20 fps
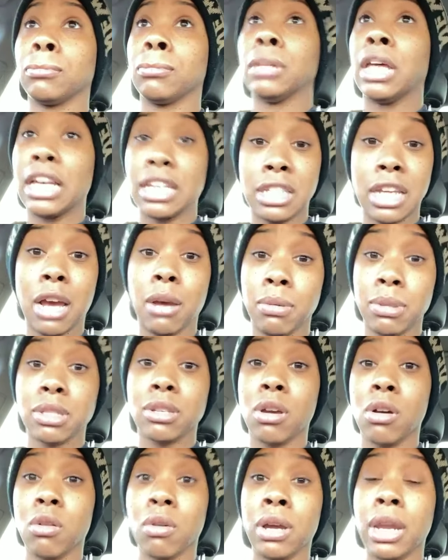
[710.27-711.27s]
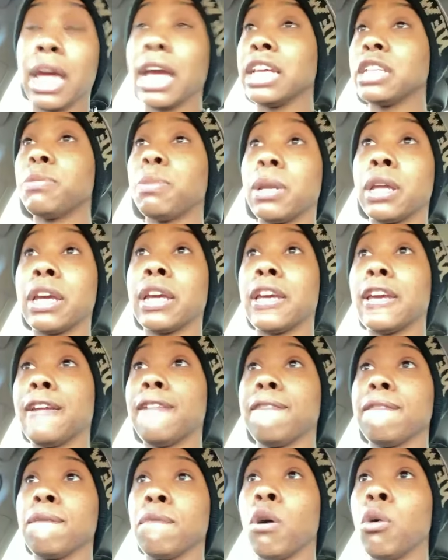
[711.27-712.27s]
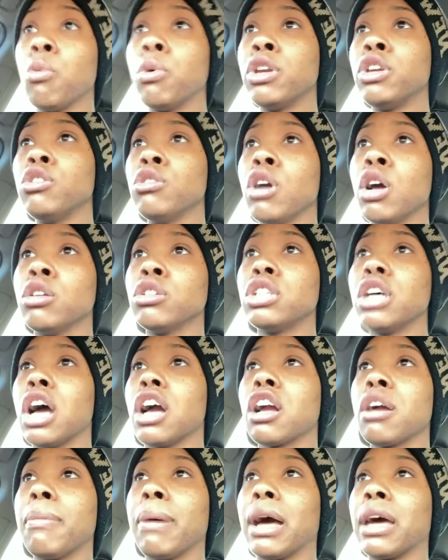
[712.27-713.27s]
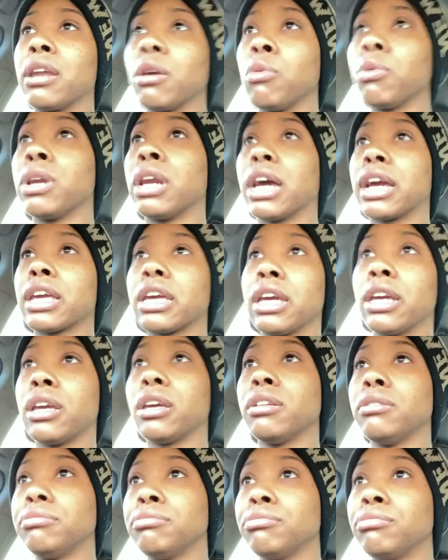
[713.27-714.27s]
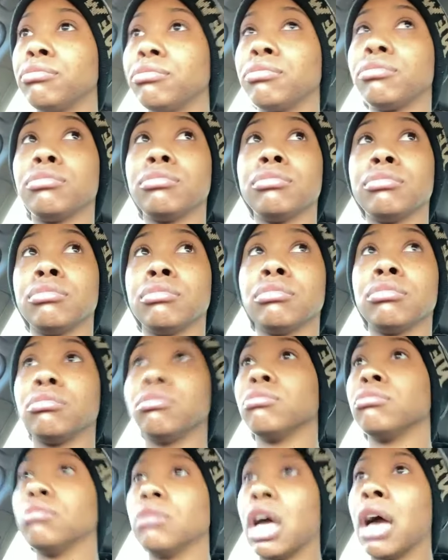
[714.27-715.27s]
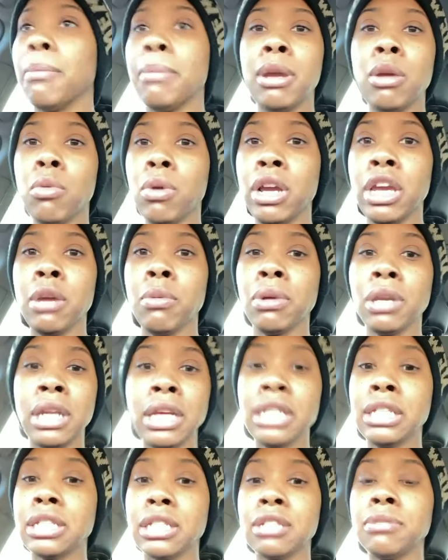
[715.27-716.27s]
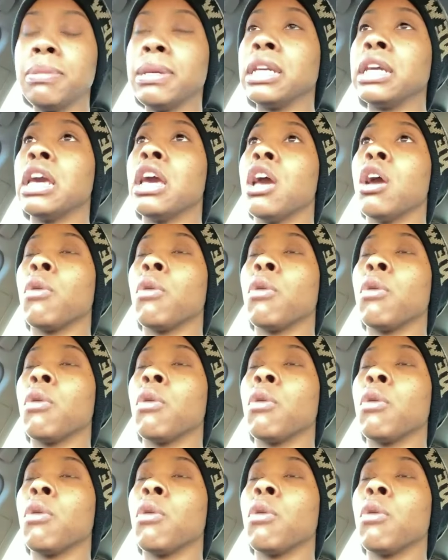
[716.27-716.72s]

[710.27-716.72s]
That's how it's going. As planned. Well, when you going to talk about it? When I can. I mean, when he releases me.